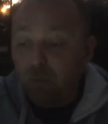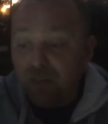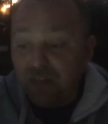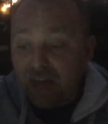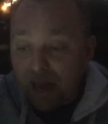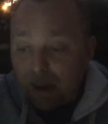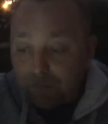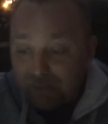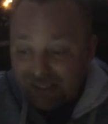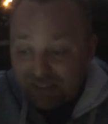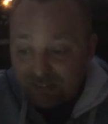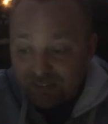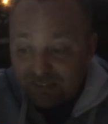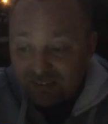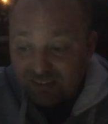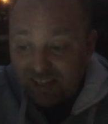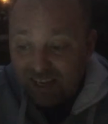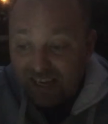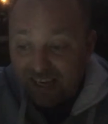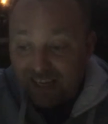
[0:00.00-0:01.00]
with that being
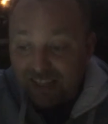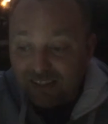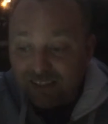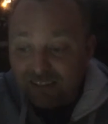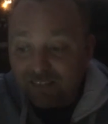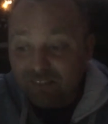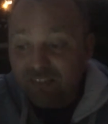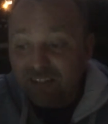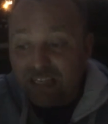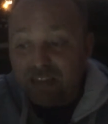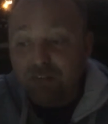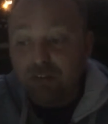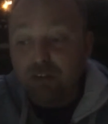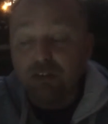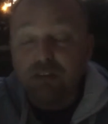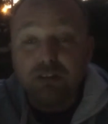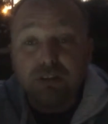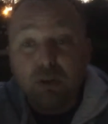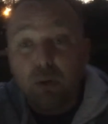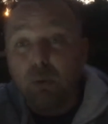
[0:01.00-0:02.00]
said, even
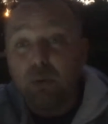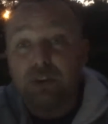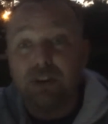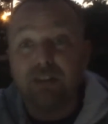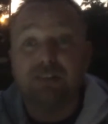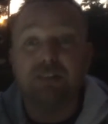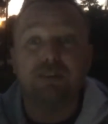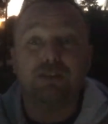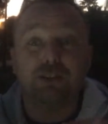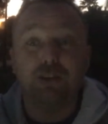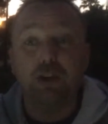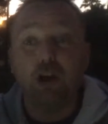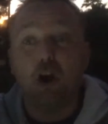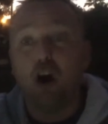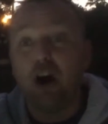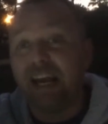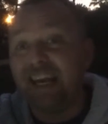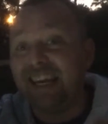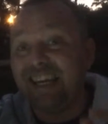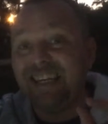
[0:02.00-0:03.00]
so, this is
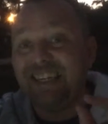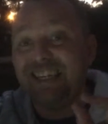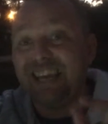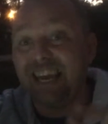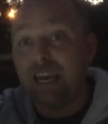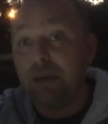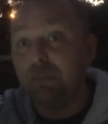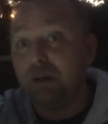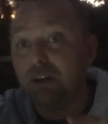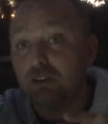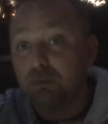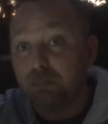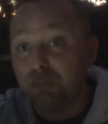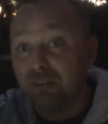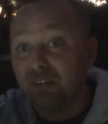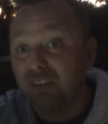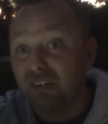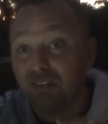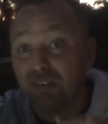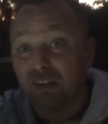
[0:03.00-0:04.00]
not a
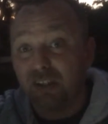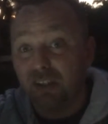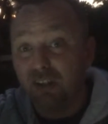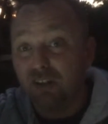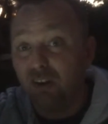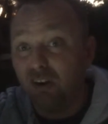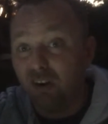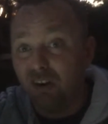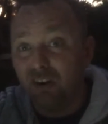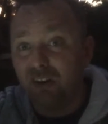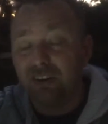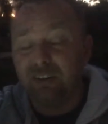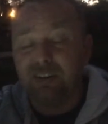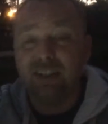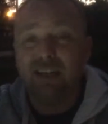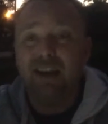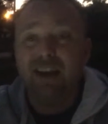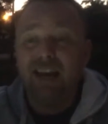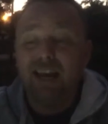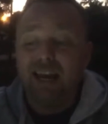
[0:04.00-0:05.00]
gaming-specific card.
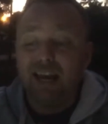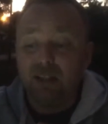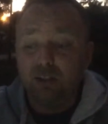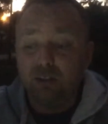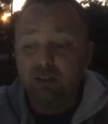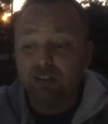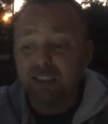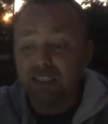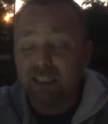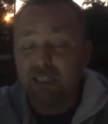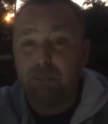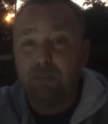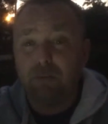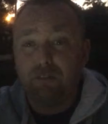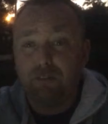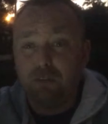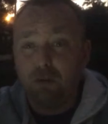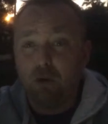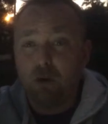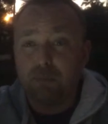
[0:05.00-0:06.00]
It looks like it
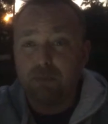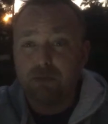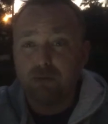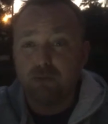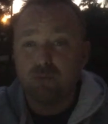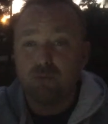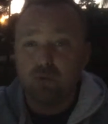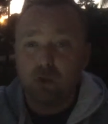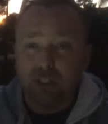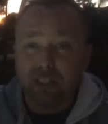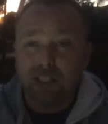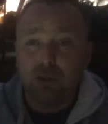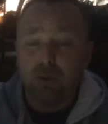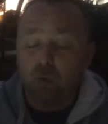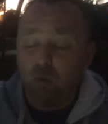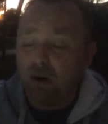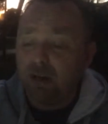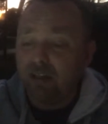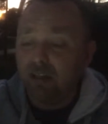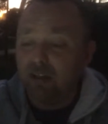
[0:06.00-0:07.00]
performs really
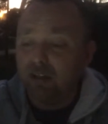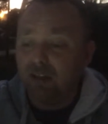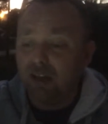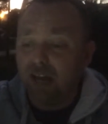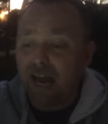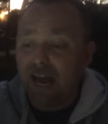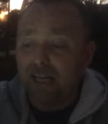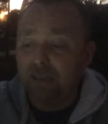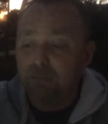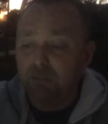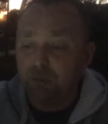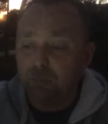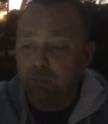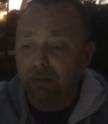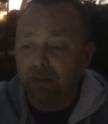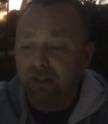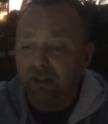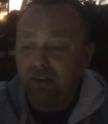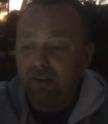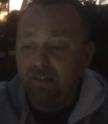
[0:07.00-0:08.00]
quite
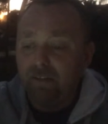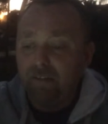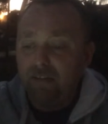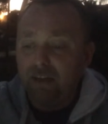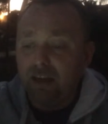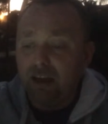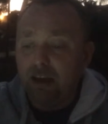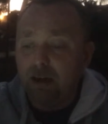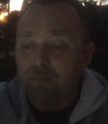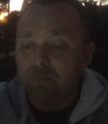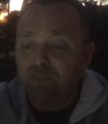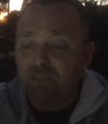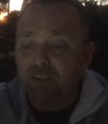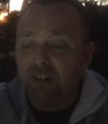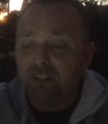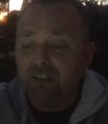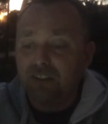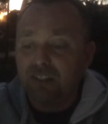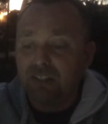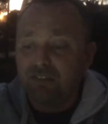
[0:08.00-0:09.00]
admirably. The
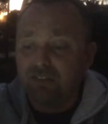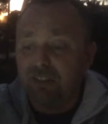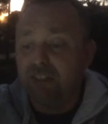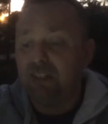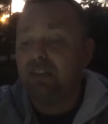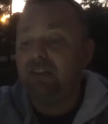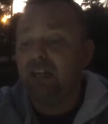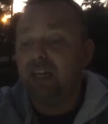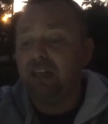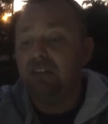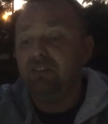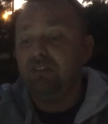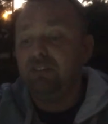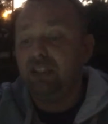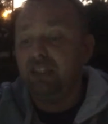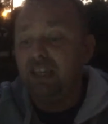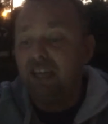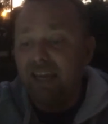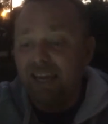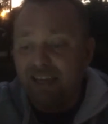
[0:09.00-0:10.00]
NVIDIA Titan
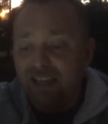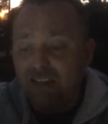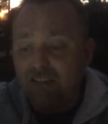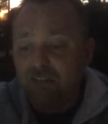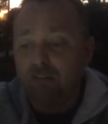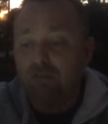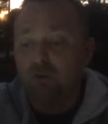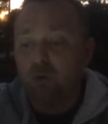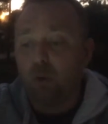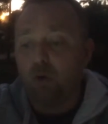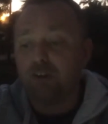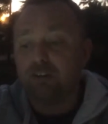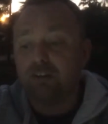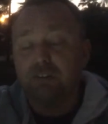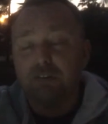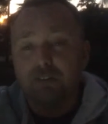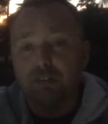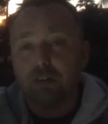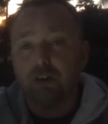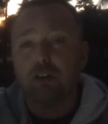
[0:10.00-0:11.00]
V is, of course,
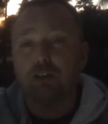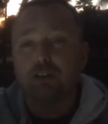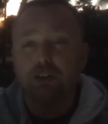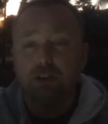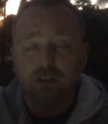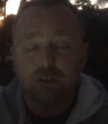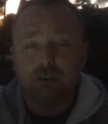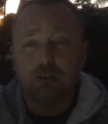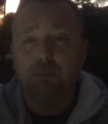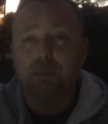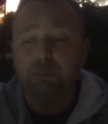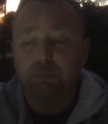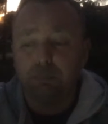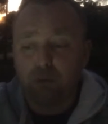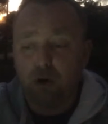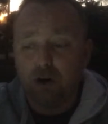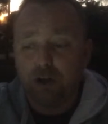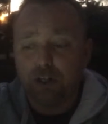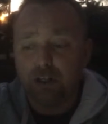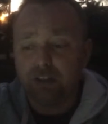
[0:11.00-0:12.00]
the first consumer
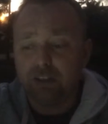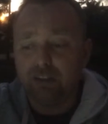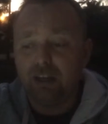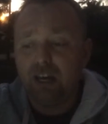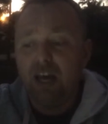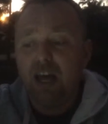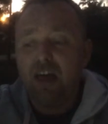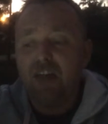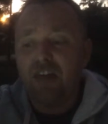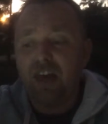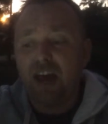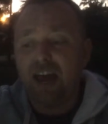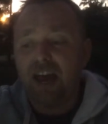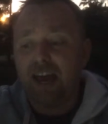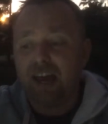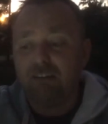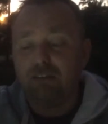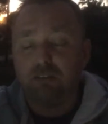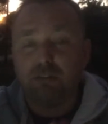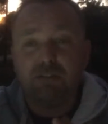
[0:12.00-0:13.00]
product that
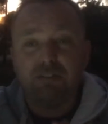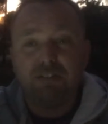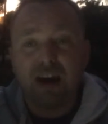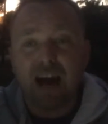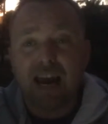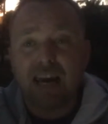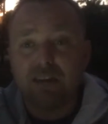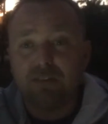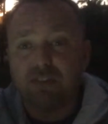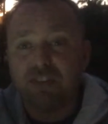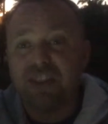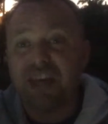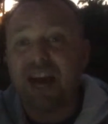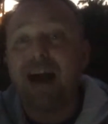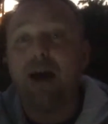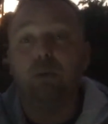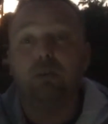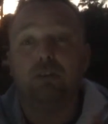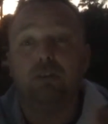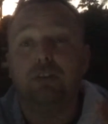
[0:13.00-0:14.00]
has
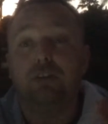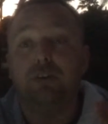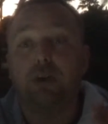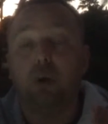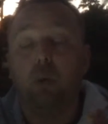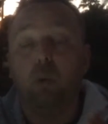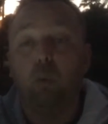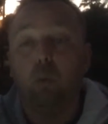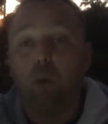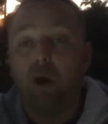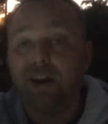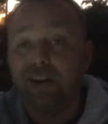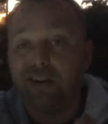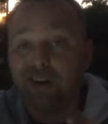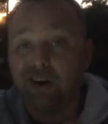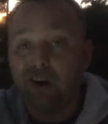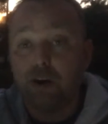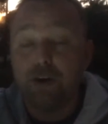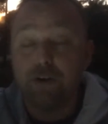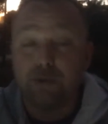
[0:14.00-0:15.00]

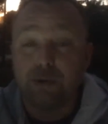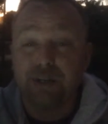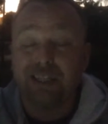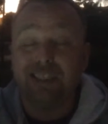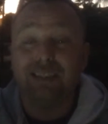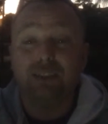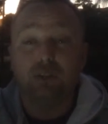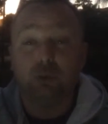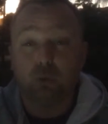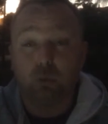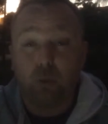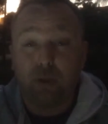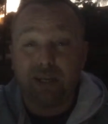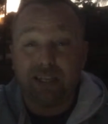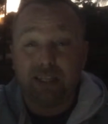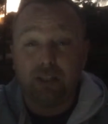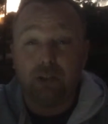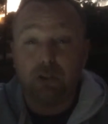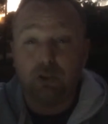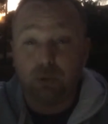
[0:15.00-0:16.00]

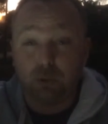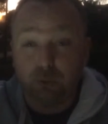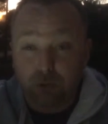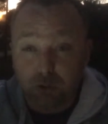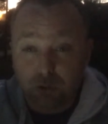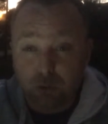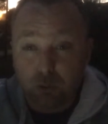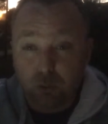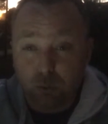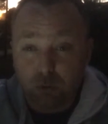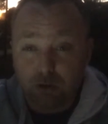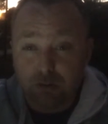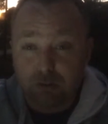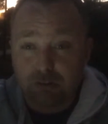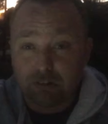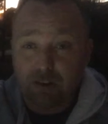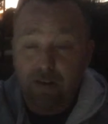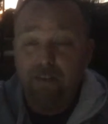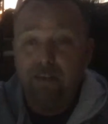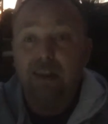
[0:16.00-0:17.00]
5,120 CUDA cores.